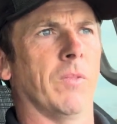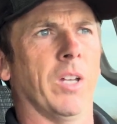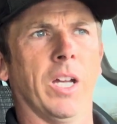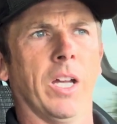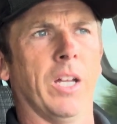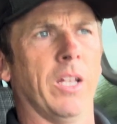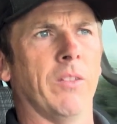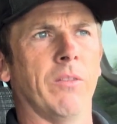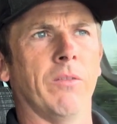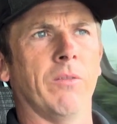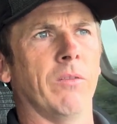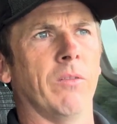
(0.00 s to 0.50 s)

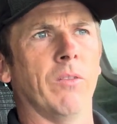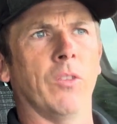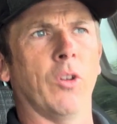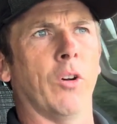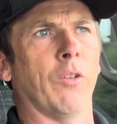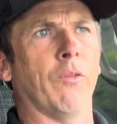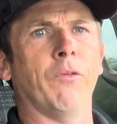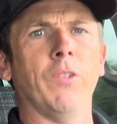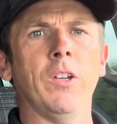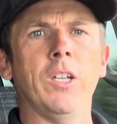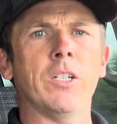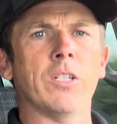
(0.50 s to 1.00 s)
and their
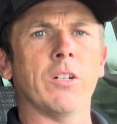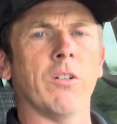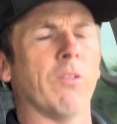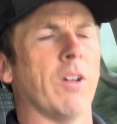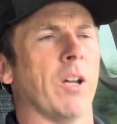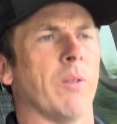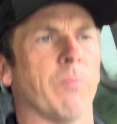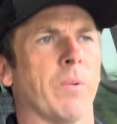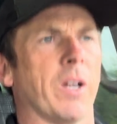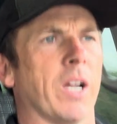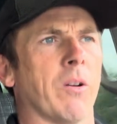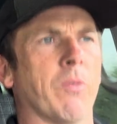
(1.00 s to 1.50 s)
feet are
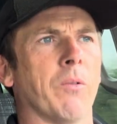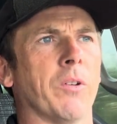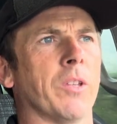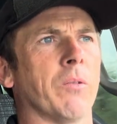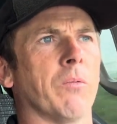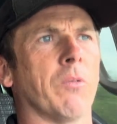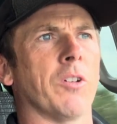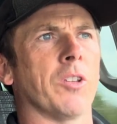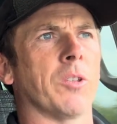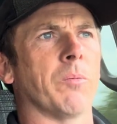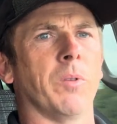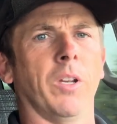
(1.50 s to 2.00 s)
right back where they
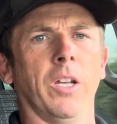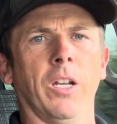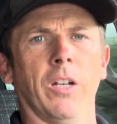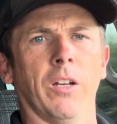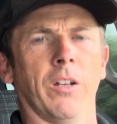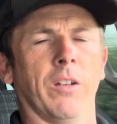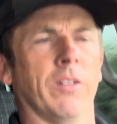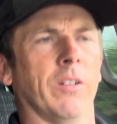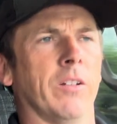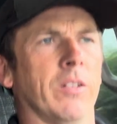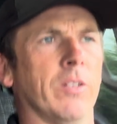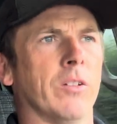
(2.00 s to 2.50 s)
were at the
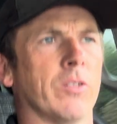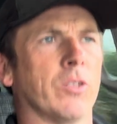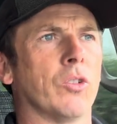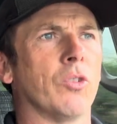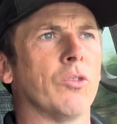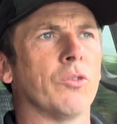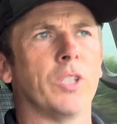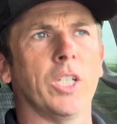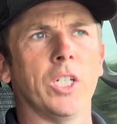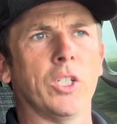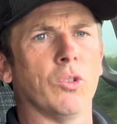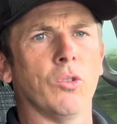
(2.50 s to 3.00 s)
beginning. So
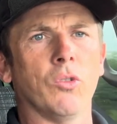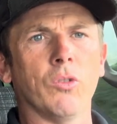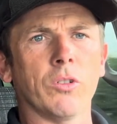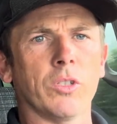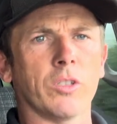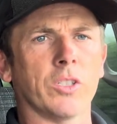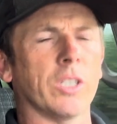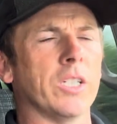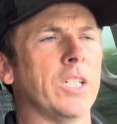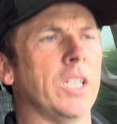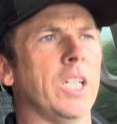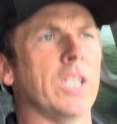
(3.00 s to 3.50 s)
they don't
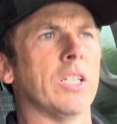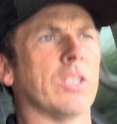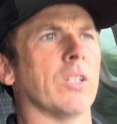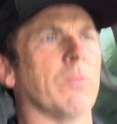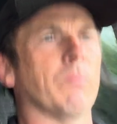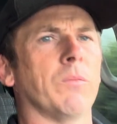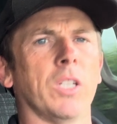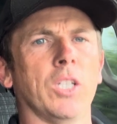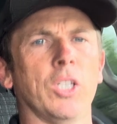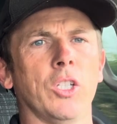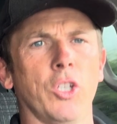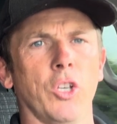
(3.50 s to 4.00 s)
need
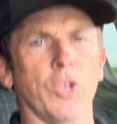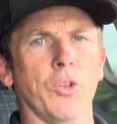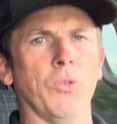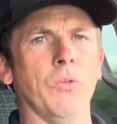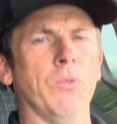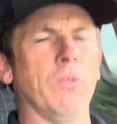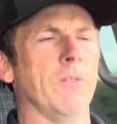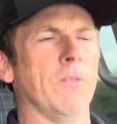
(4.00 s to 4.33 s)
something new